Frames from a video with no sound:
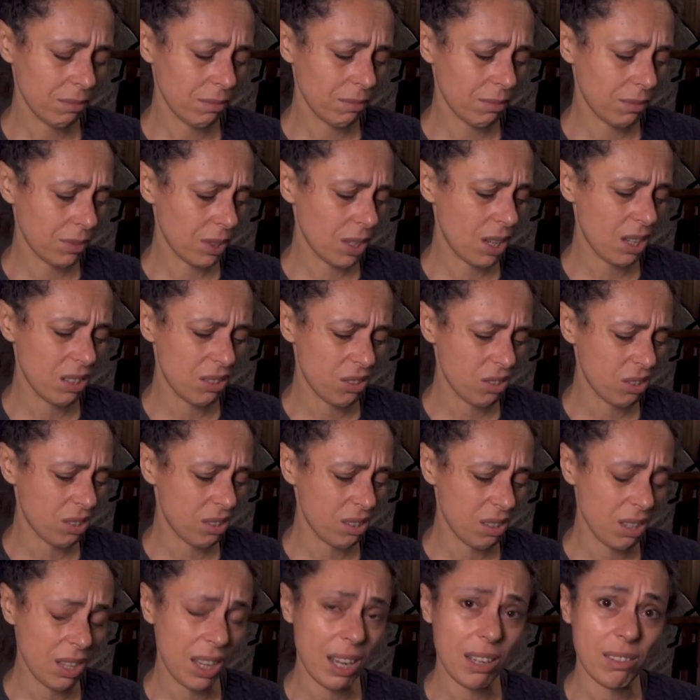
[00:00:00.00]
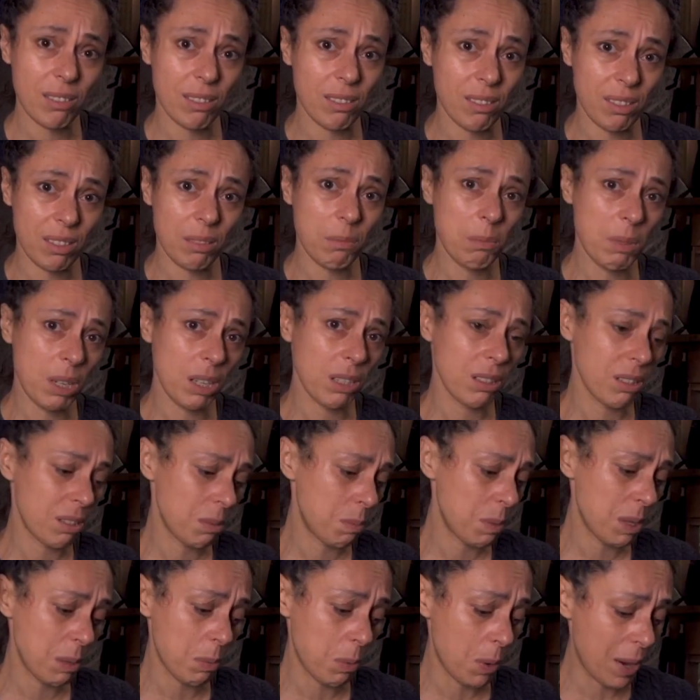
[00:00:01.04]
hundreds and thousands and millions of
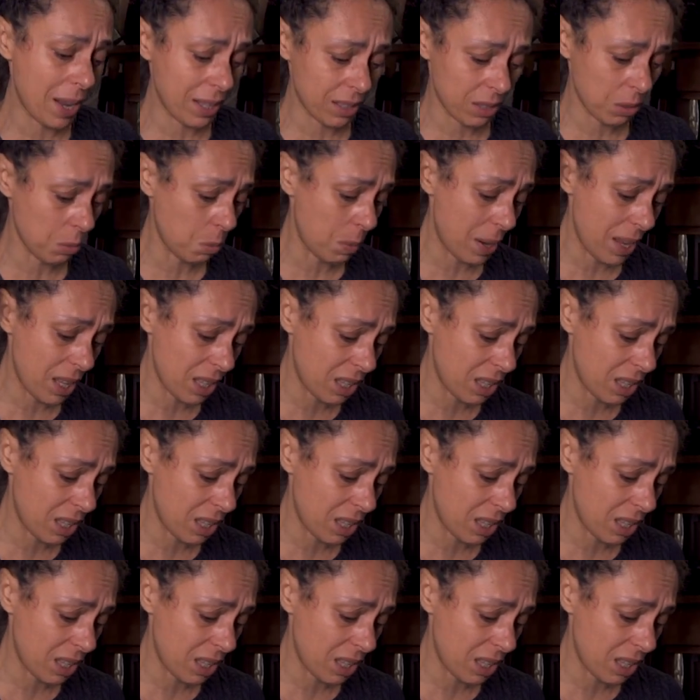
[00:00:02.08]
people had to wear